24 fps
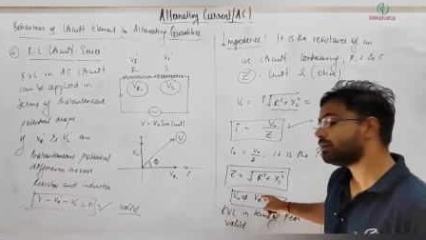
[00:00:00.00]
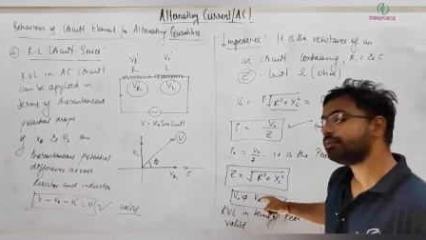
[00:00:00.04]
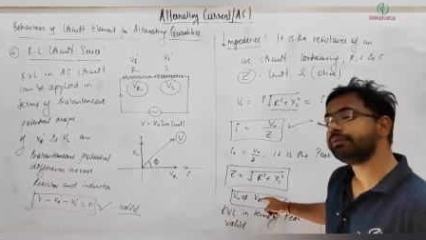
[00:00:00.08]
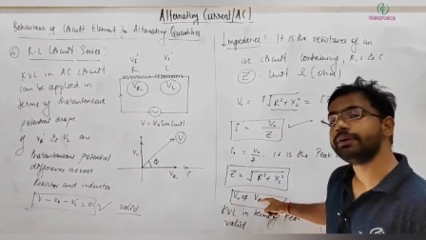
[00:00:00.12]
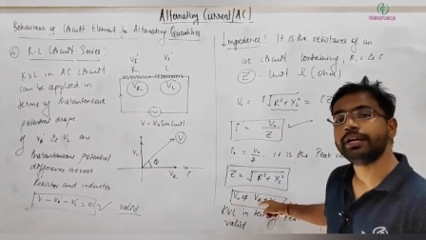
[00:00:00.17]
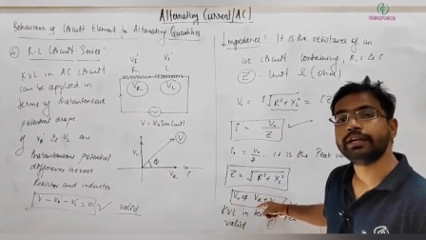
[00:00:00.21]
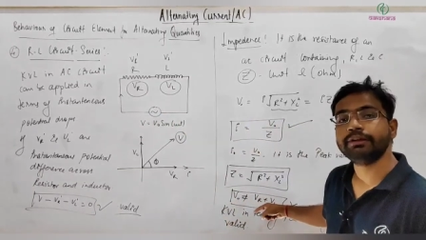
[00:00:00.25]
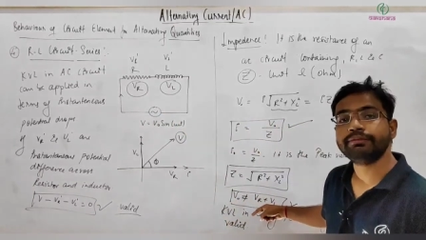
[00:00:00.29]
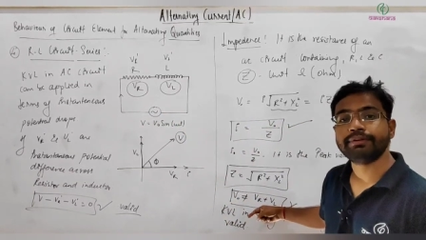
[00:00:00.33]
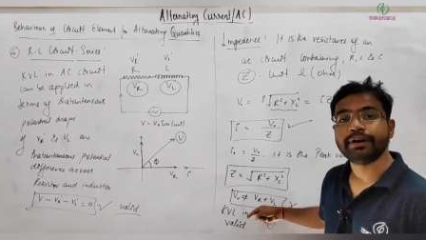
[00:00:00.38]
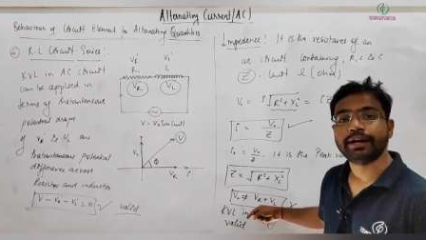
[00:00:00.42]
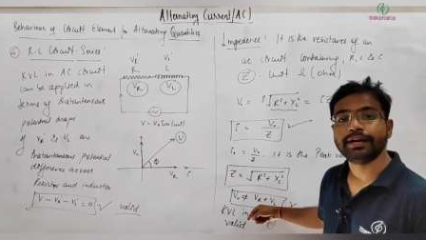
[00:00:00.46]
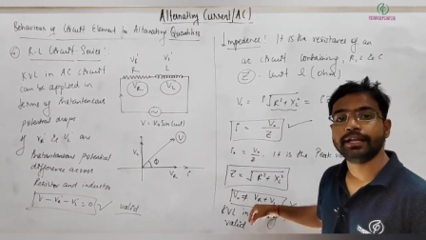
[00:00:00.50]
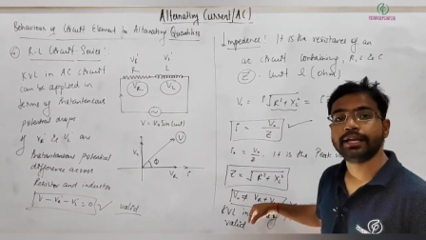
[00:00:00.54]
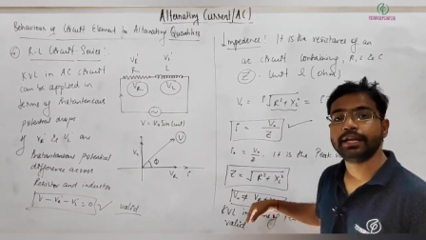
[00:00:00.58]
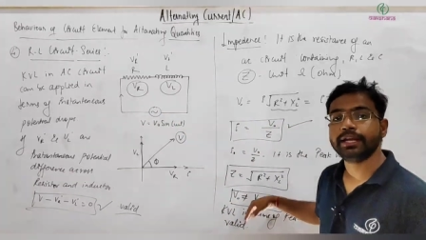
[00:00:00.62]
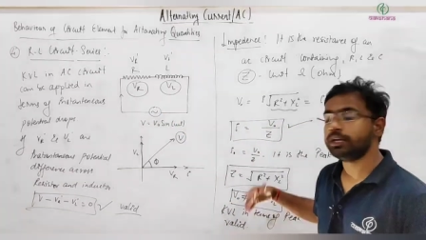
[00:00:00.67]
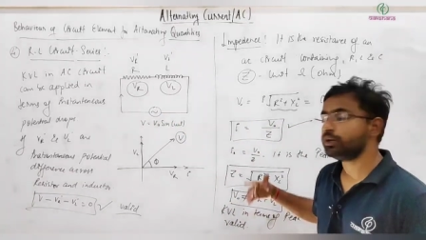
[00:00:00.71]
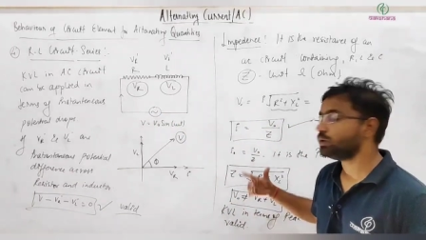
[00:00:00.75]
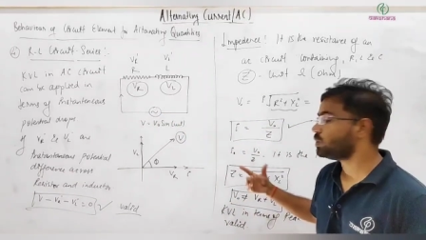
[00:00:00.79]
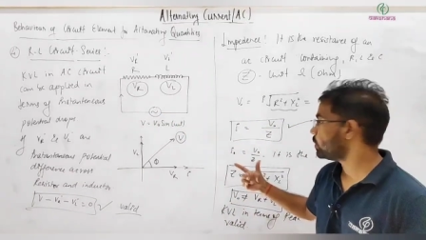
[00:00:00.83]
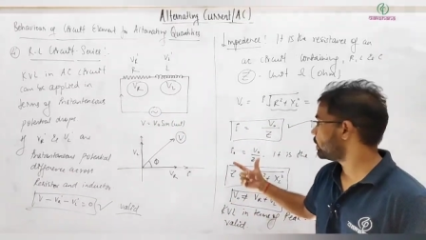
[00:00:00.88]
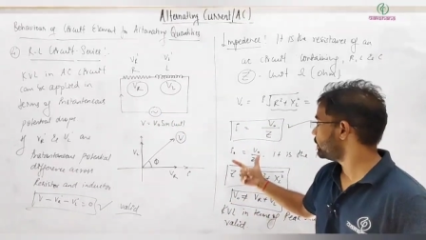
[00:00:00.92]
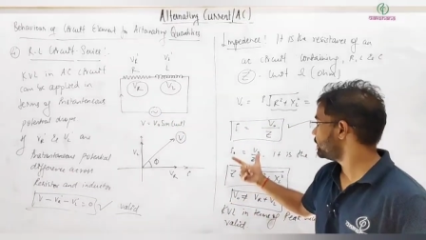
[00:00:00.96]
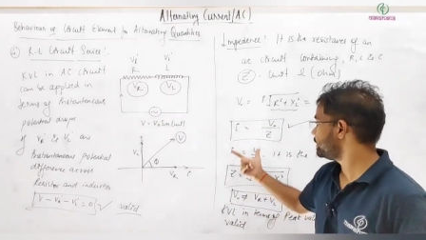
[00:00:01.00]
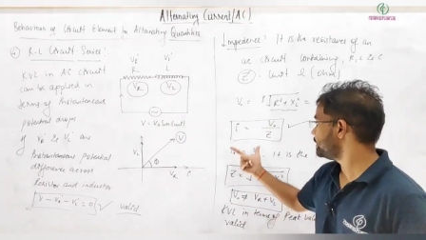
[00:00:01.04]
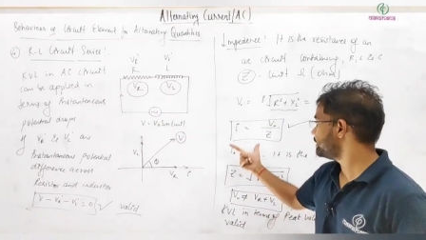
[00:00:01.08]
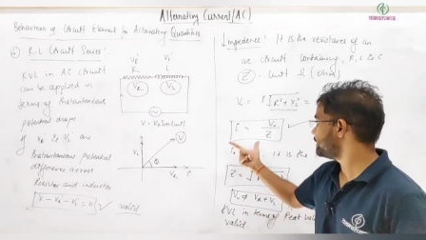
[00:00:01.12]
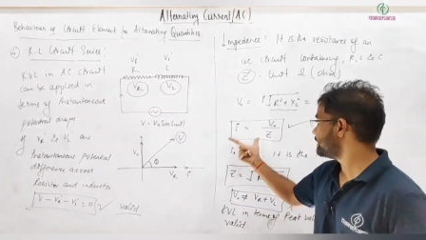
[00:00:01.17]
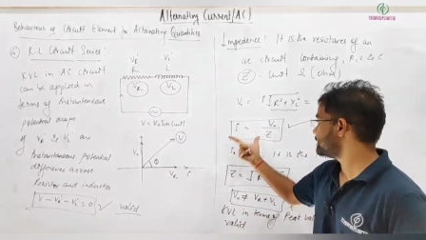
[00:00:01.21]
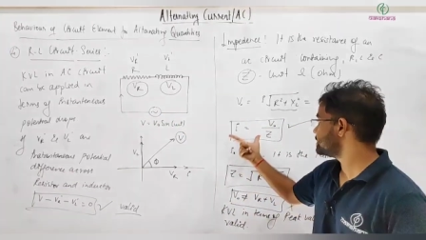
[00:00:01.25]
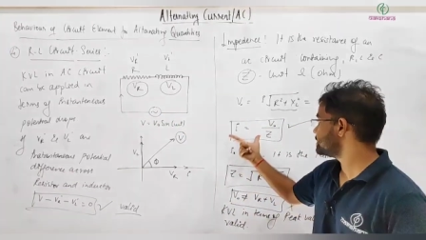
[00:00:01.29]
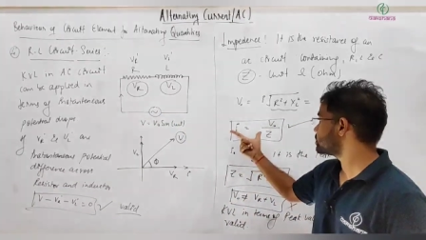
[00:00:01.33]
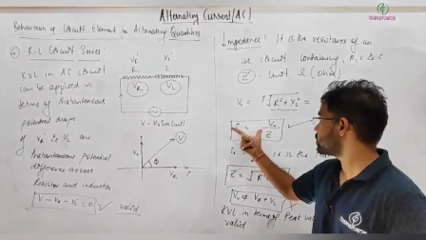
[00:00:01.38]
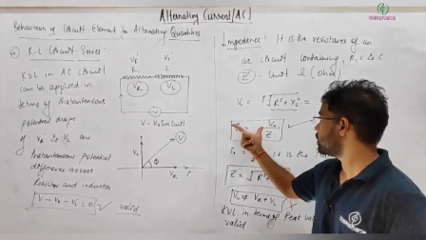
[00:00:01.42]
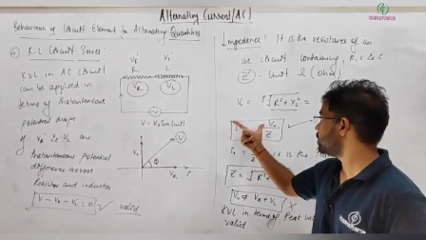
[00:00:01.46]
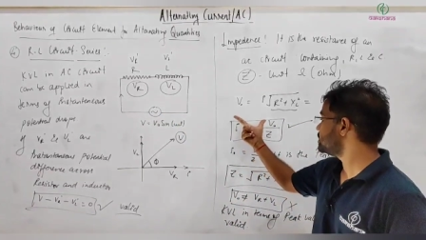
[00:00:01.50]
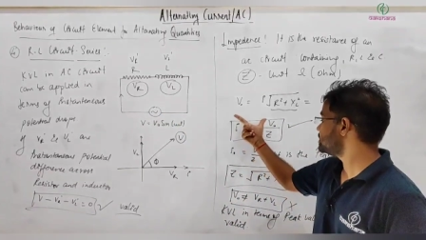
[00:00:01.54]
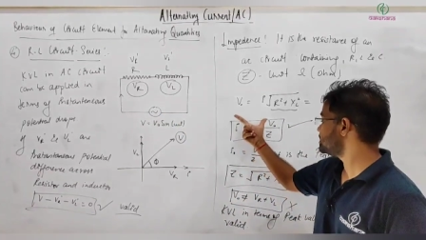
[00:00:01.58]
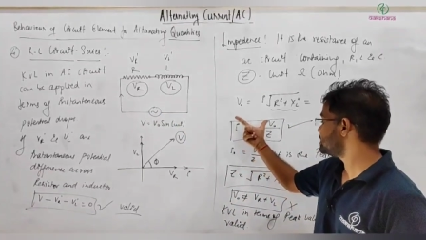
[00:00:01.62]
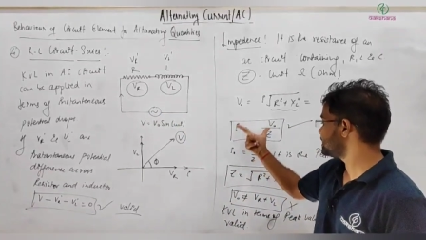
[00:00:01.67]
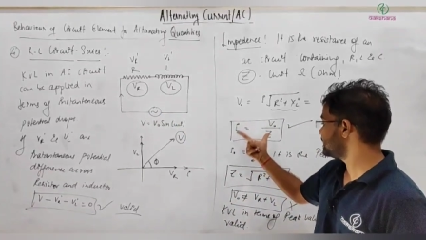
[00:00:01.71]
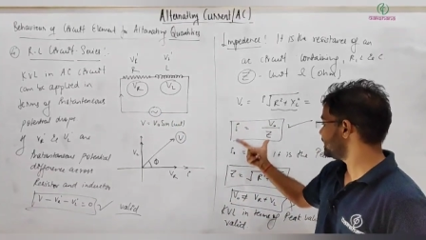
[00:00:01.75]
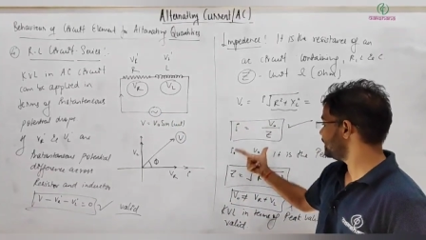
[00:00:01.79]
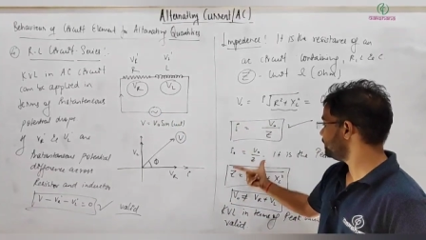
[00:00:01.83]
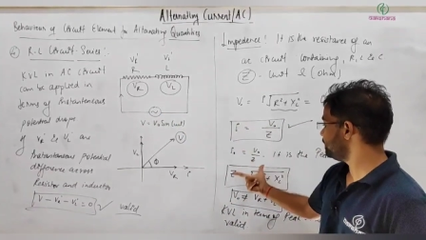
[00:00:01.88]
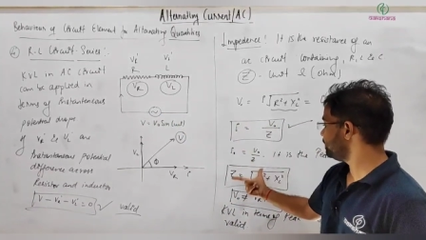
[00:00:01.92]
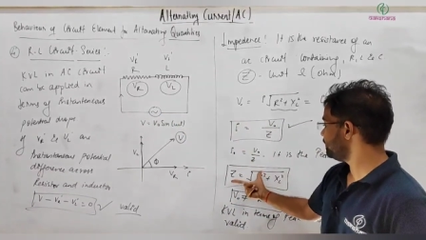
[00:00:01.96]
are defining a new quantity that is called
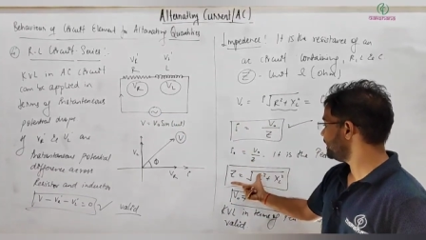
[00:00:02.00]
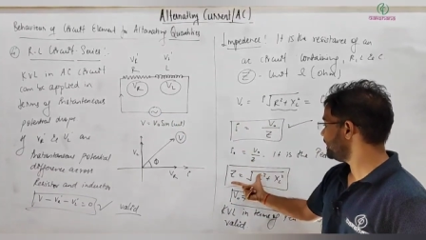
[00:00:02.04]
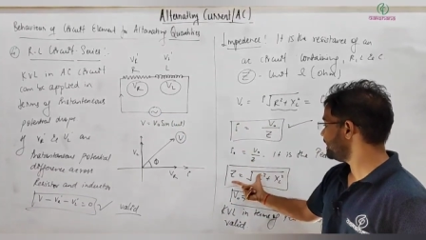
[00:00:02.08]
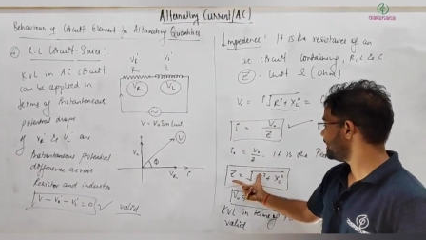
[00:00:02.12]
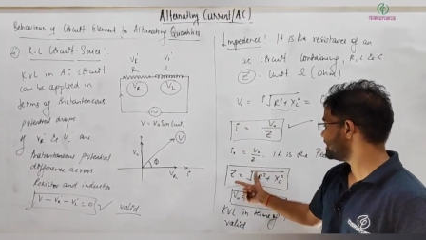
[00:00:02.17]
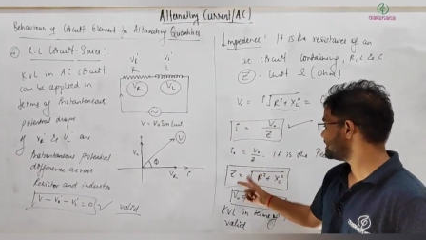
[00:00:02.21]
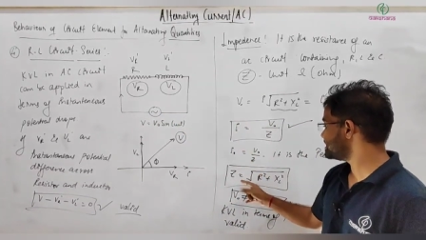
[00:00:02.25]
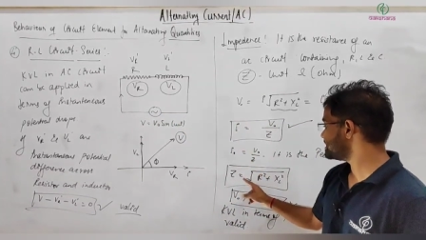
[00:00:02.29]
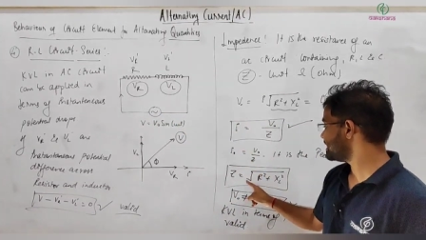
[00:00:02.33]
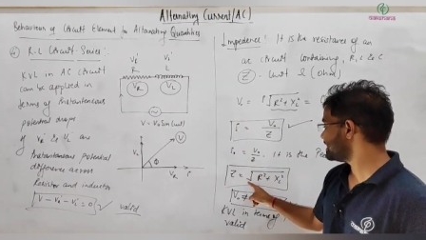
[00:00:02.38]
impedance,